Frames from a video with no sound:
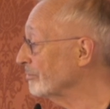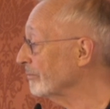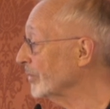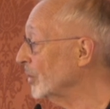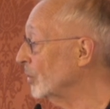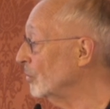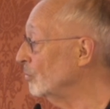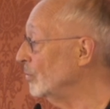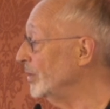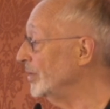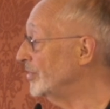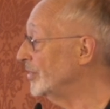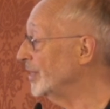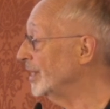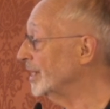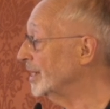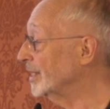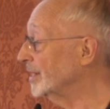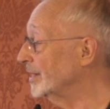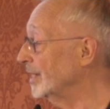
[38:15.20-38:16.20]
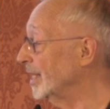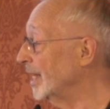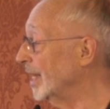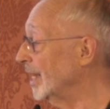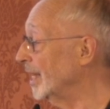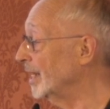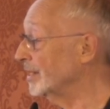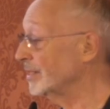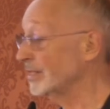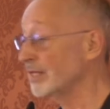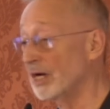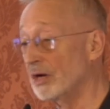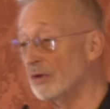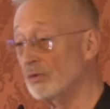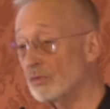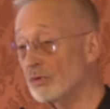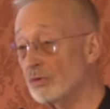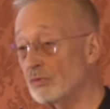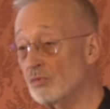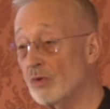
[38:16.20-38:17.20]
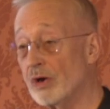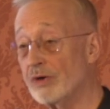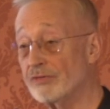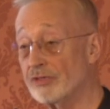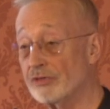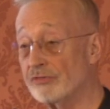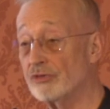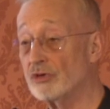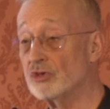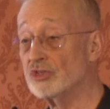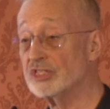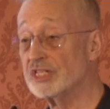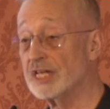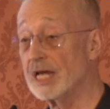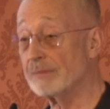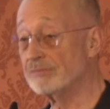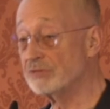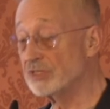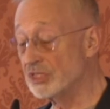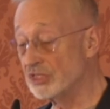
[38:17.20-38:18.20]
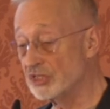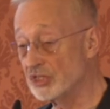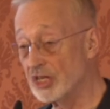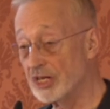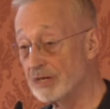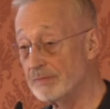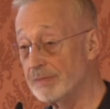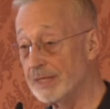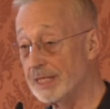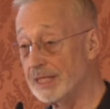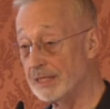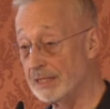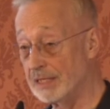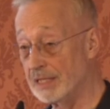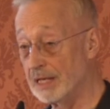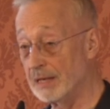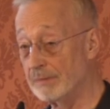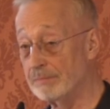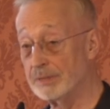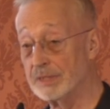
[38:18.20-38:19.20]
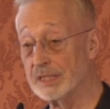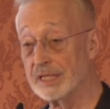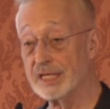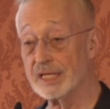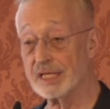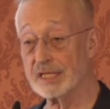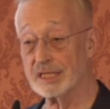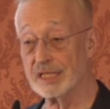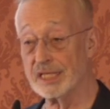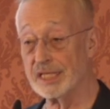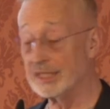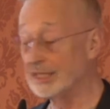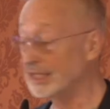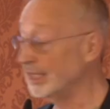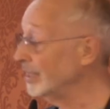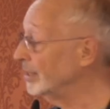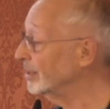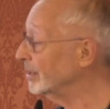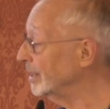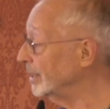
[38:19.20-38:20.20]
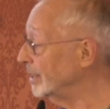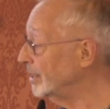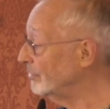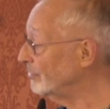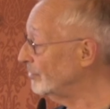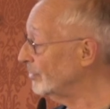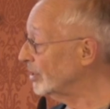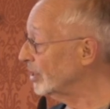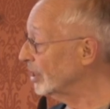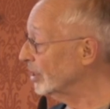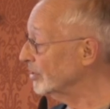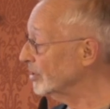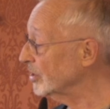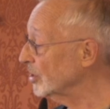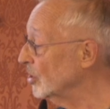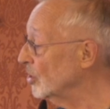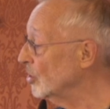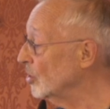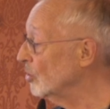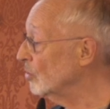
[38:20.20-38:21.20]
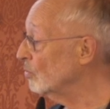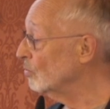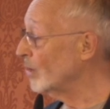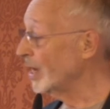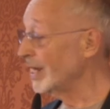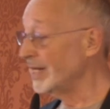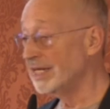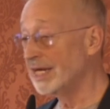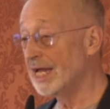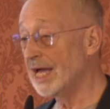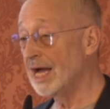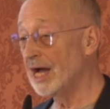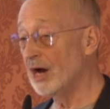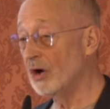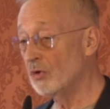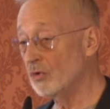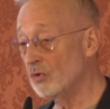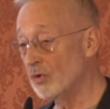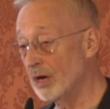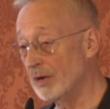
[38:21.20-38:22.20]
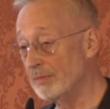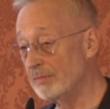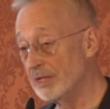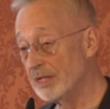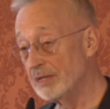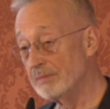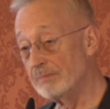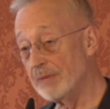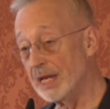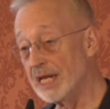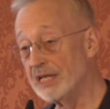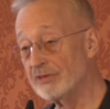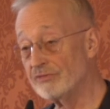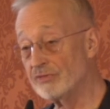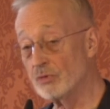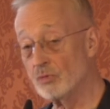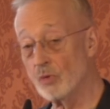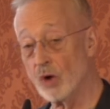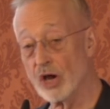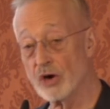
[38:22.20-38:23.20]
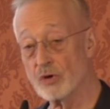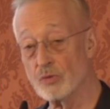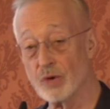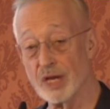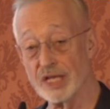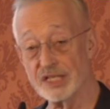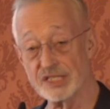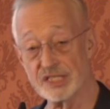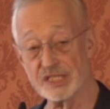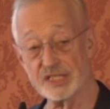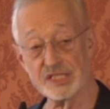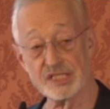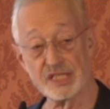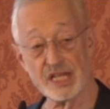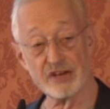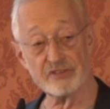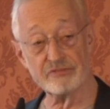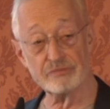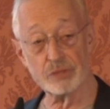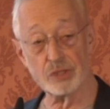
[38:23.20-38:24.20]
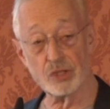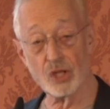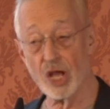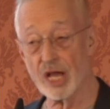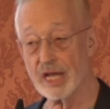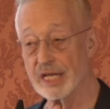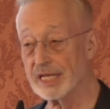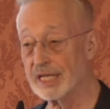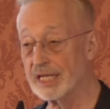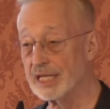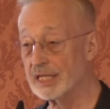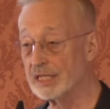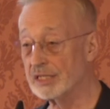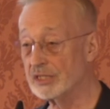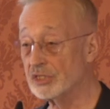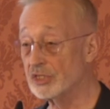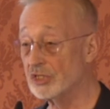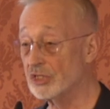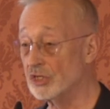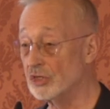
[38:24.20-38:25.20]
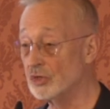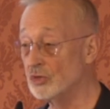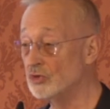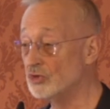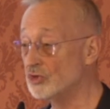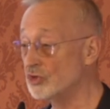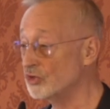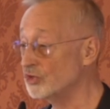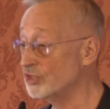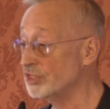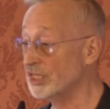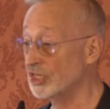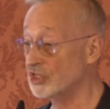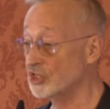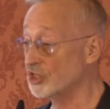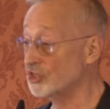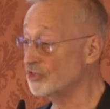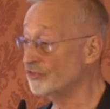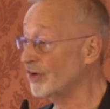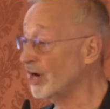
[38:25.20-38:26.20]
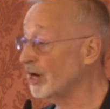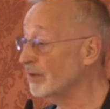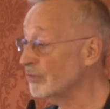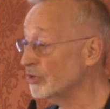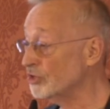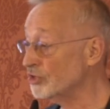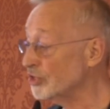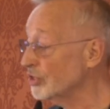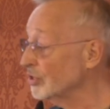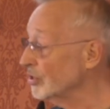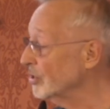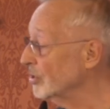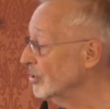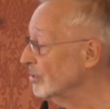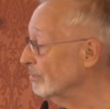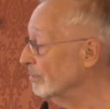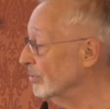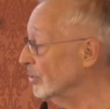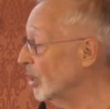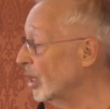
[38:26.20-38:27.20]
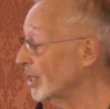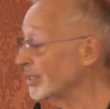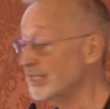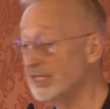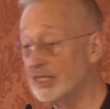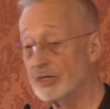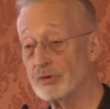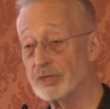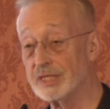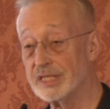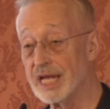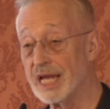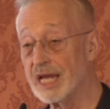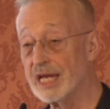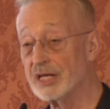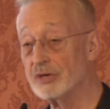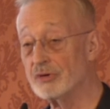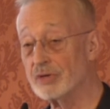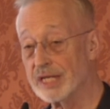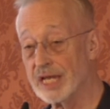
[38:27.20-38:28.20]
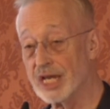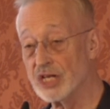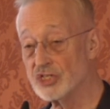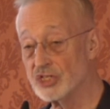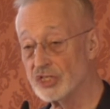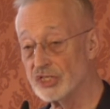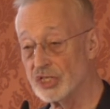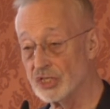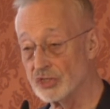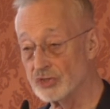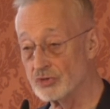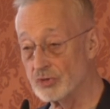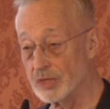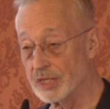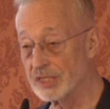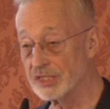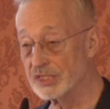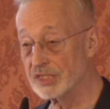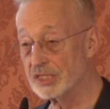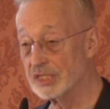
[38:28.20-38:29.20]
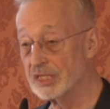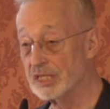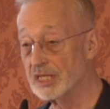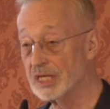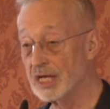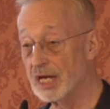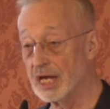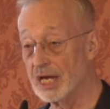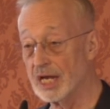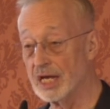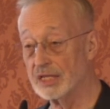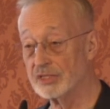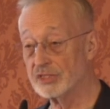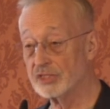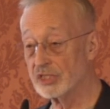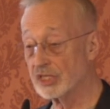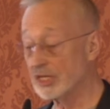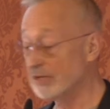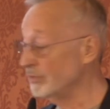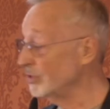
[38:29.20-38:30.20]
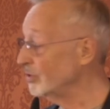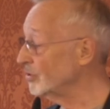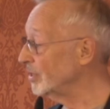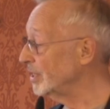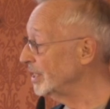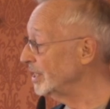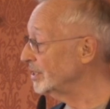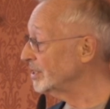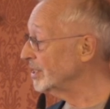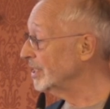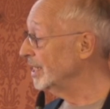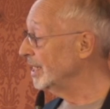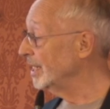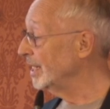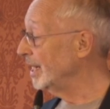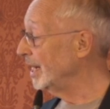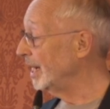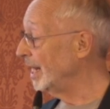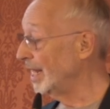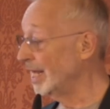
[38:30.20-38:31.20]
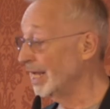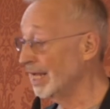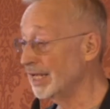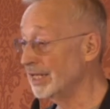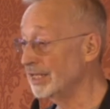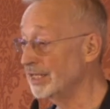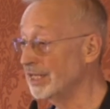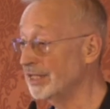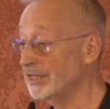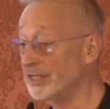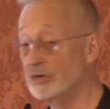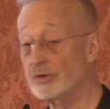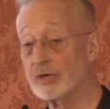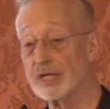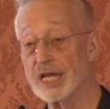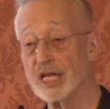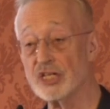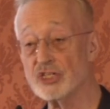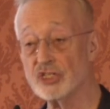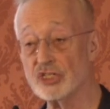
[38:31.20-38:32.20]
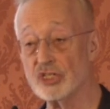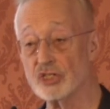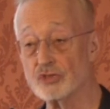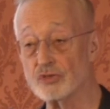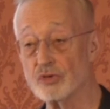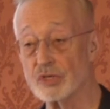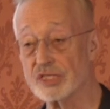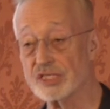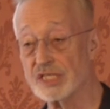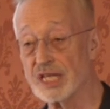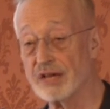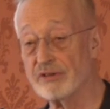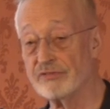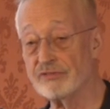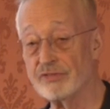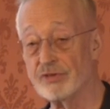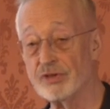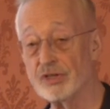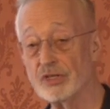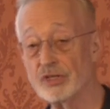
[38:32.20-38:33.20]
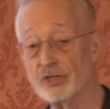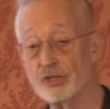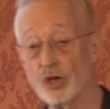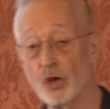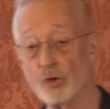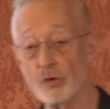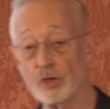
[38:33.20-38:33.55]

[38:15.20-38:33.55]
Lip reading: we think that one of the first steps is going to be politically and legally difficult. Right now, many of the water rights, instead of belonging to the users, such as farmers, belong to irrigation districts, to communities, and the irrigation districts have no